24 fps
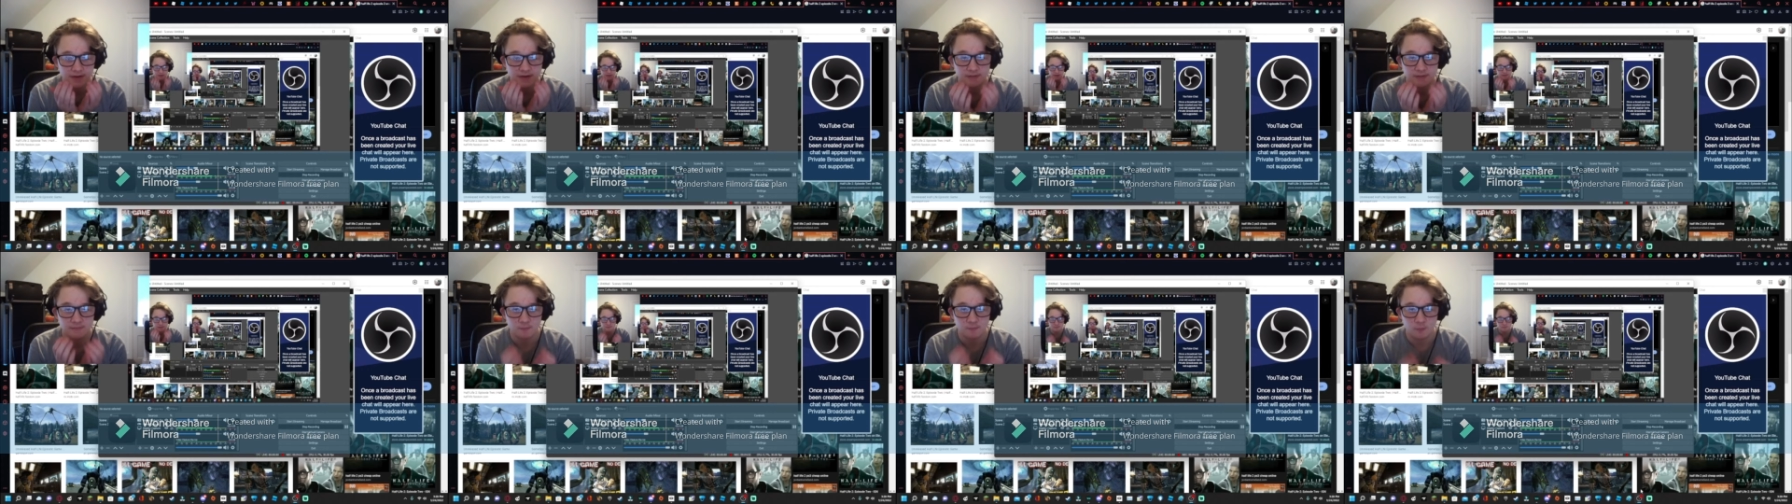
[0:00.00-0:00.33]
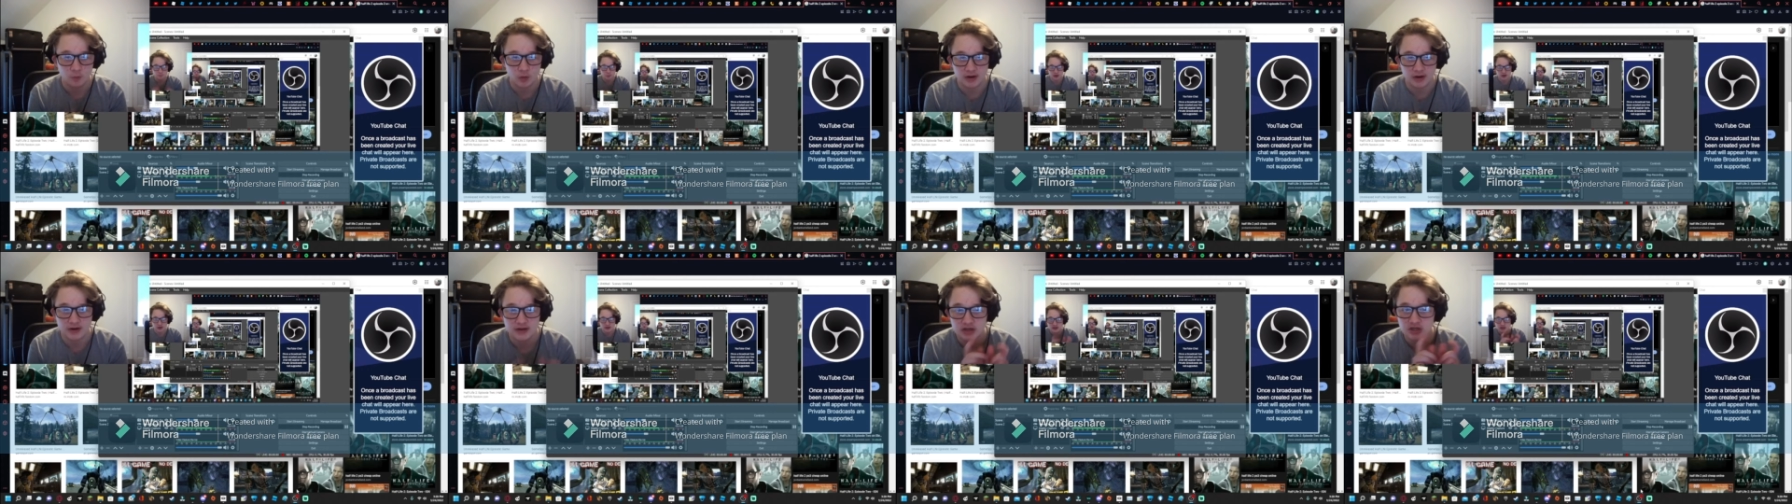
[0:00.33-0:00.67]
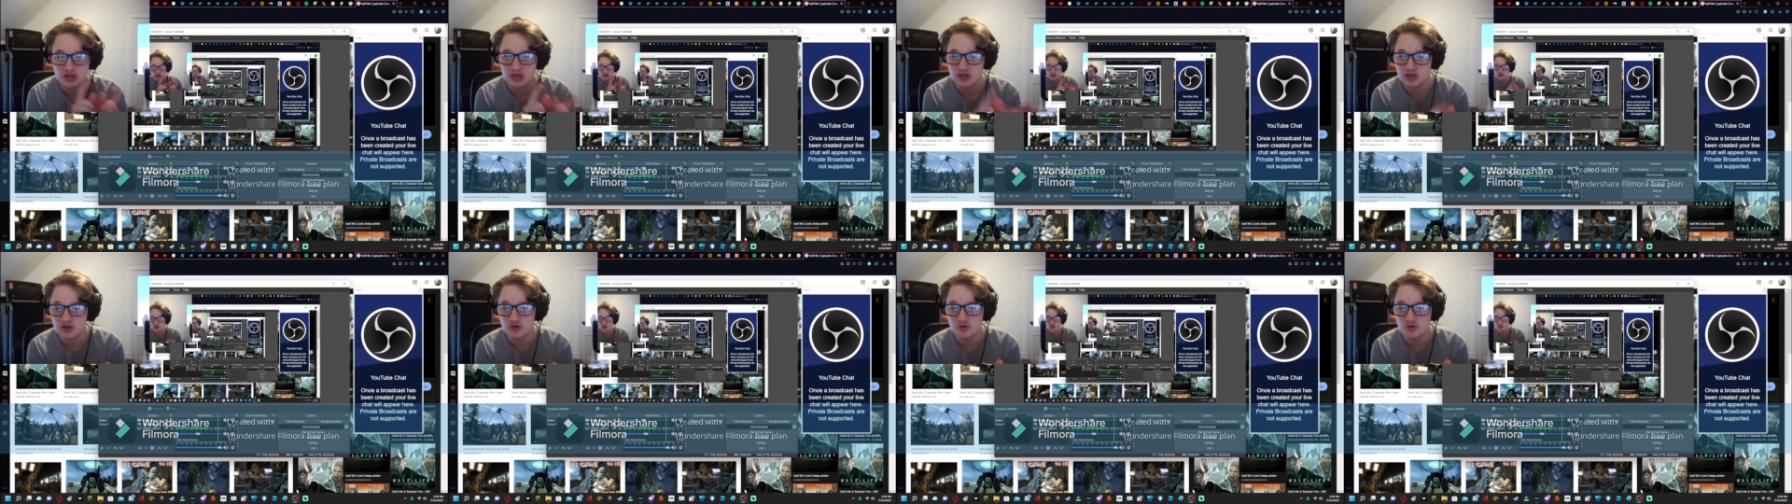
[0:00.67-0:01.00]
they want
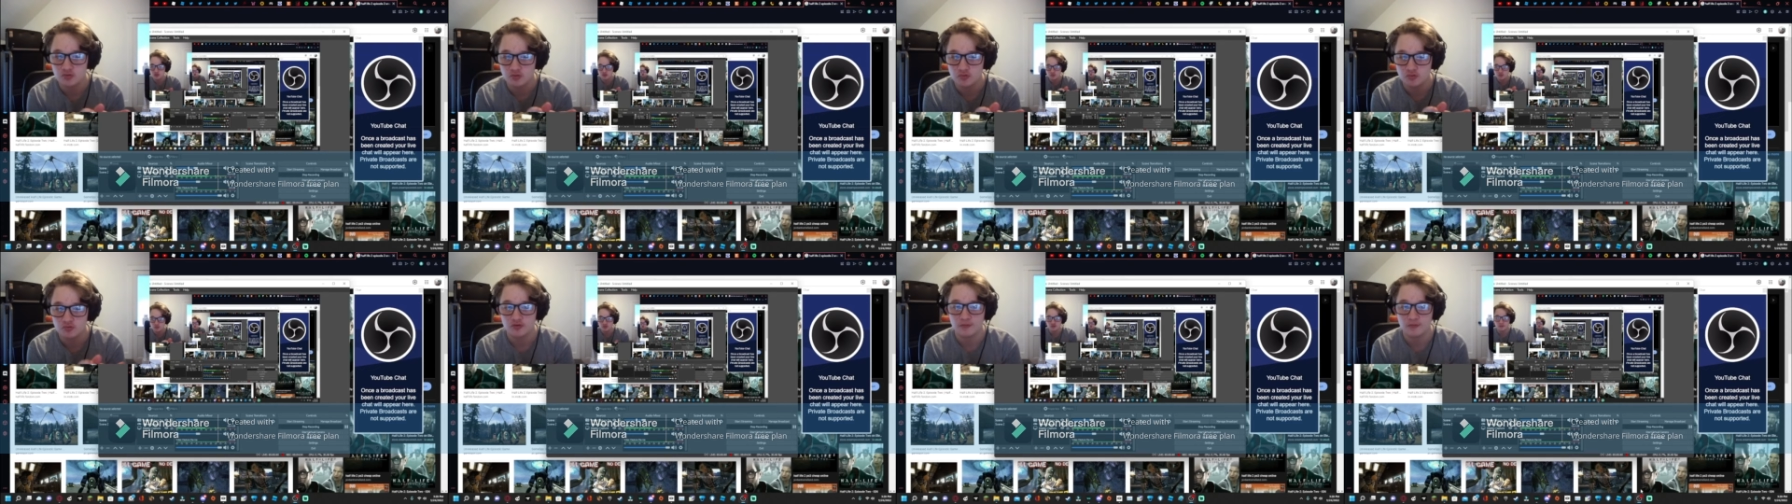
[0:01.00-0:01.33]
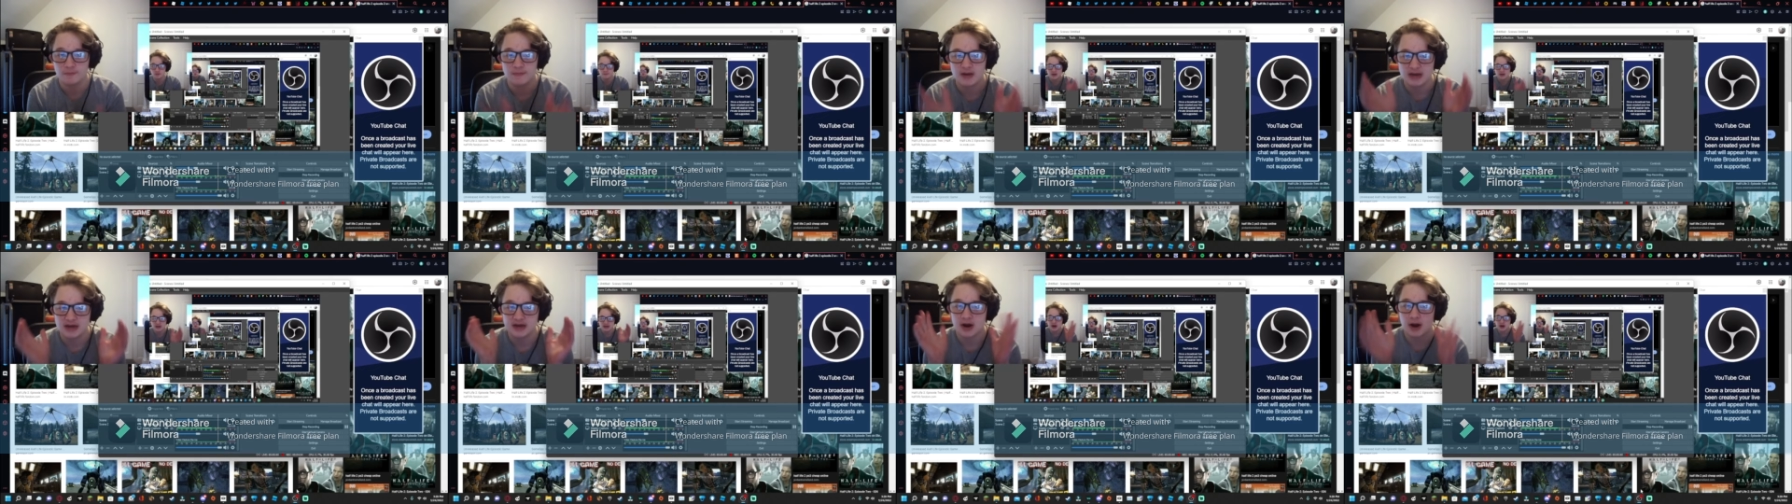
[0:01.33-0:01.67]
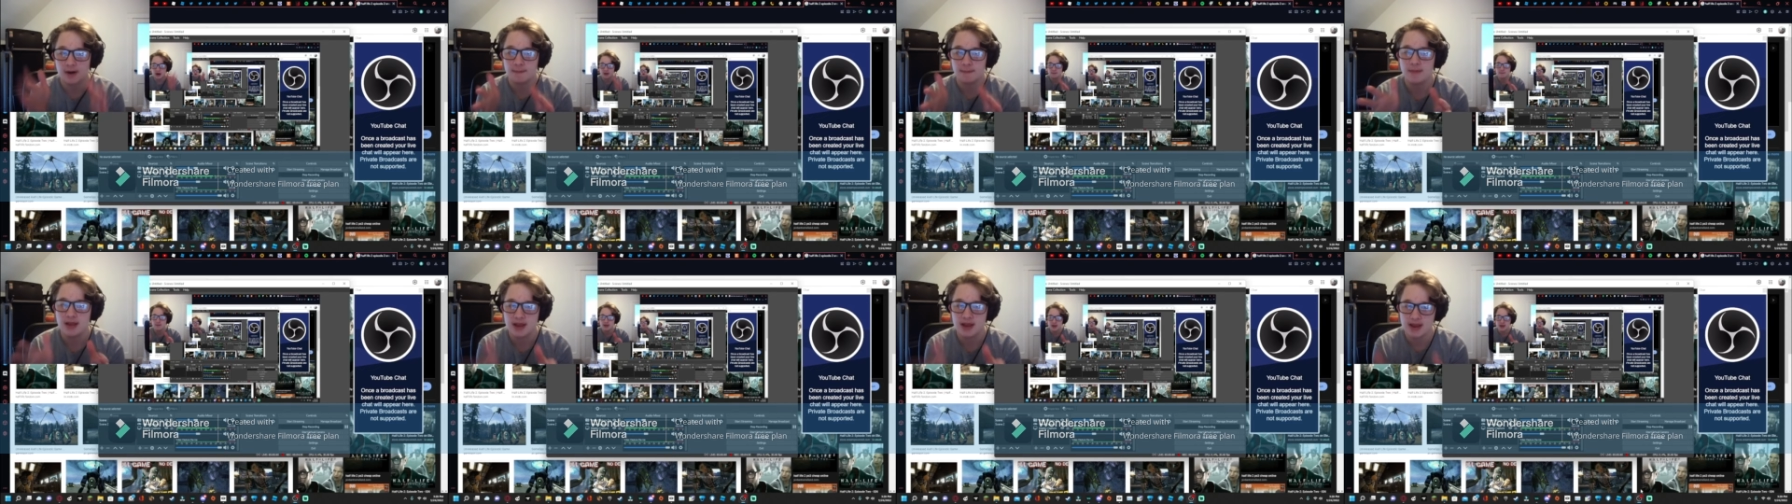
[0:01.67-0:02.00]
you to
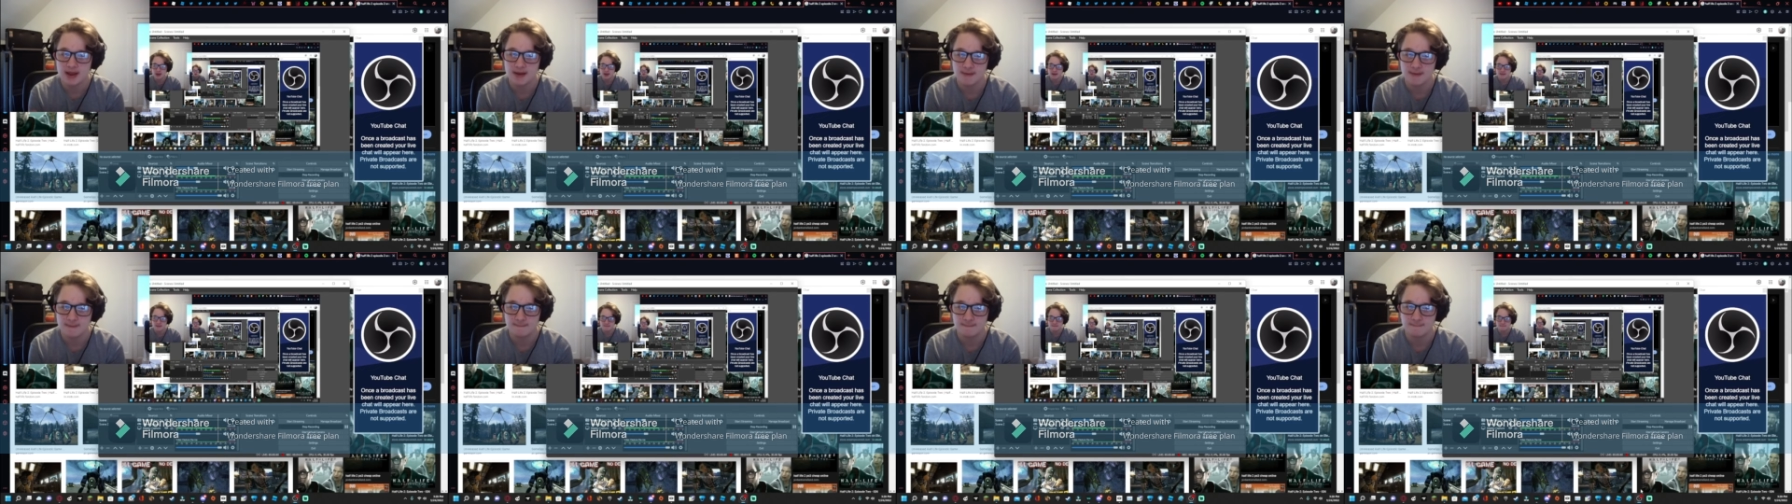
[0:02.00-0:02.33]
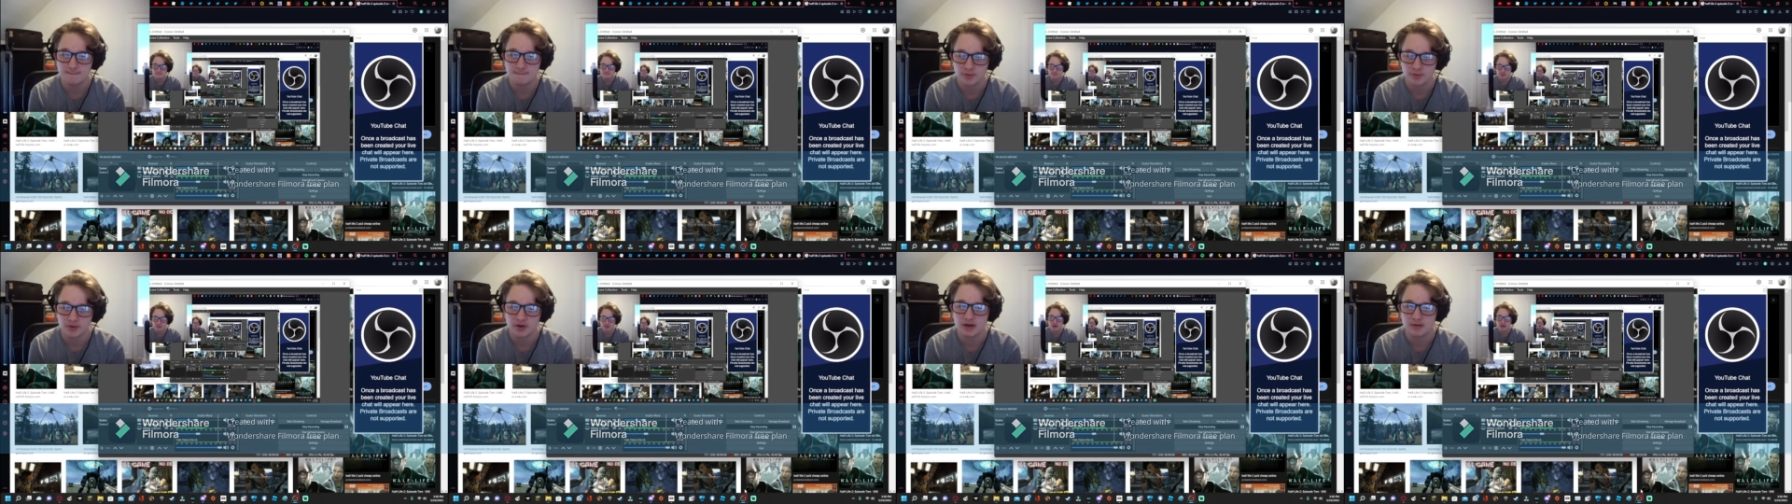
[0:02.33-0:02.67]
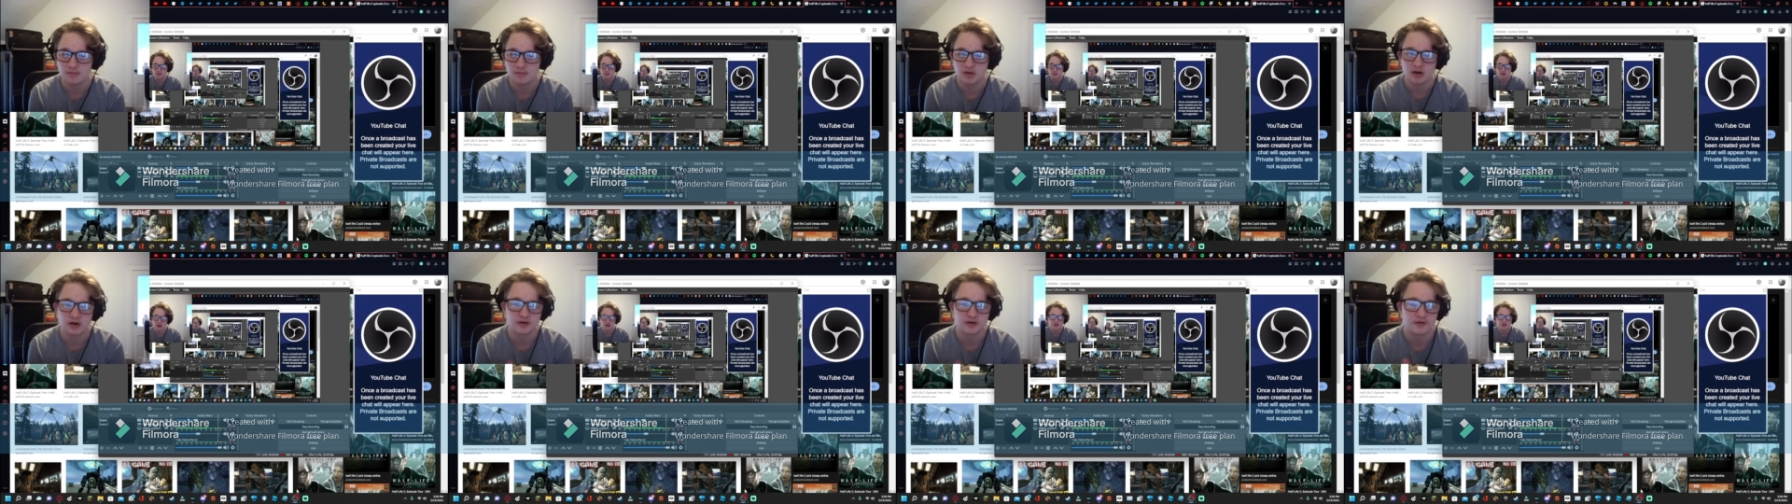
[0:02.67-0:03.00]
become him pretty
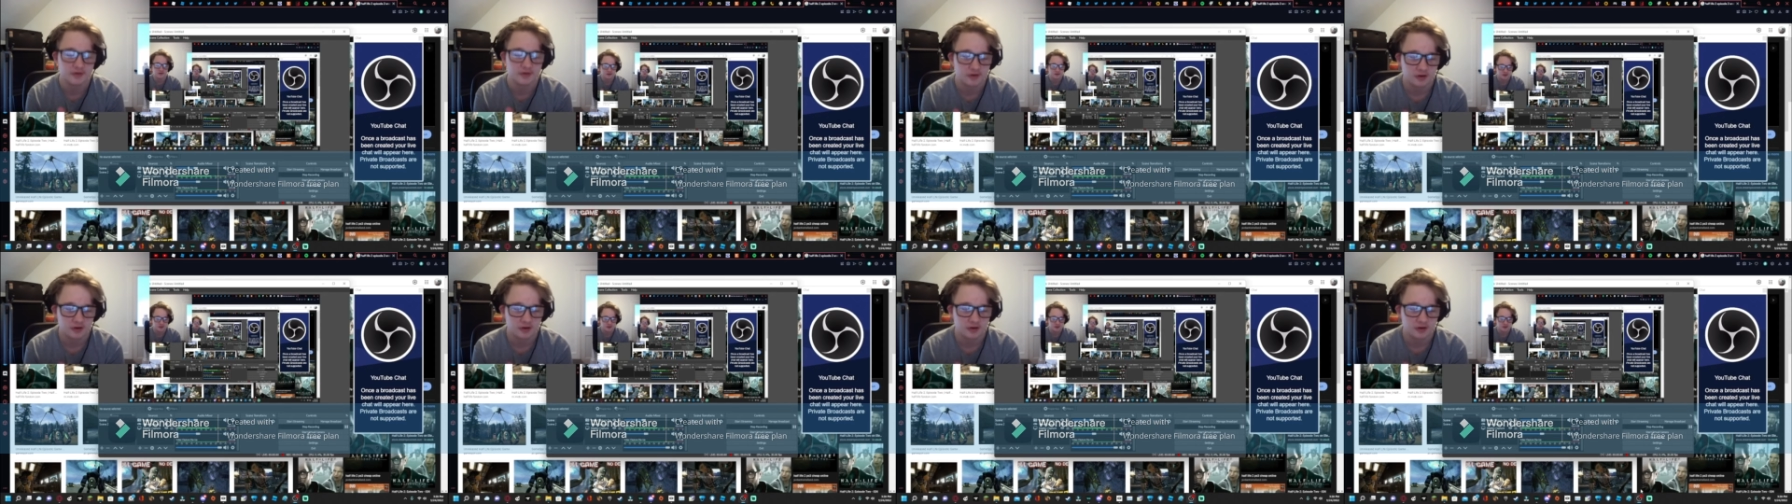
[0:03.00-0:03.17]
much.